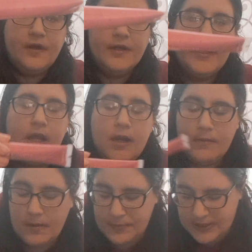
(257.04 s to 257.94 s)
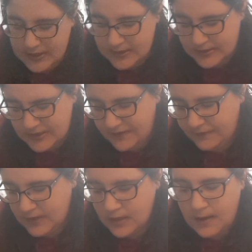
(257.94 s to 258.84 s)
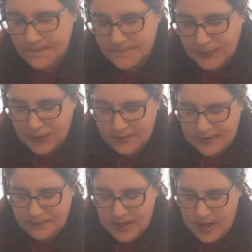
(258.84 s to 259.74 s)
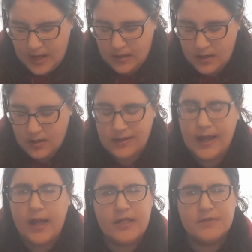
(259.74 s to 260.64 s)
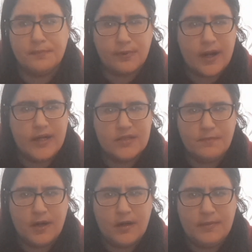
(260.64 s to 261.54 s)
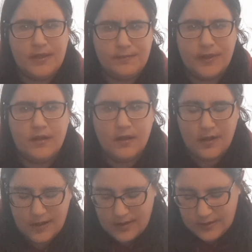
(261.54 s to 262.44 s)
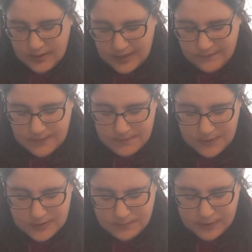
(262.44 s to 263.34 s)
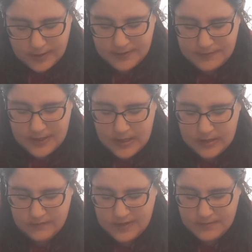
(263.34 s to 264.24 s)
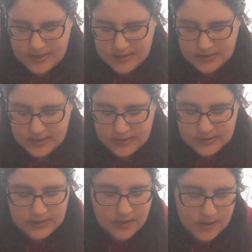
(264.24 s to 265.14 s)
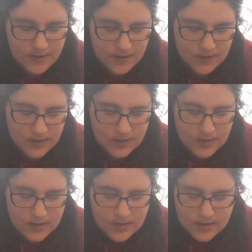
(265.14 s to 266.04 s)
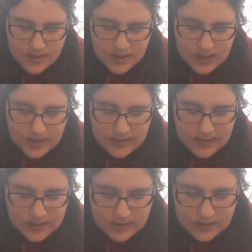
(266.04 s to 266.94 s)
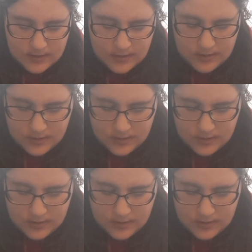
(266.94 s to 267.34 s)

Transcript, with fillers: on camera, but it is definitely Barbie pink. Not as bright as Barbie, but kind of a muted Barbie pink, if that makes sense. And then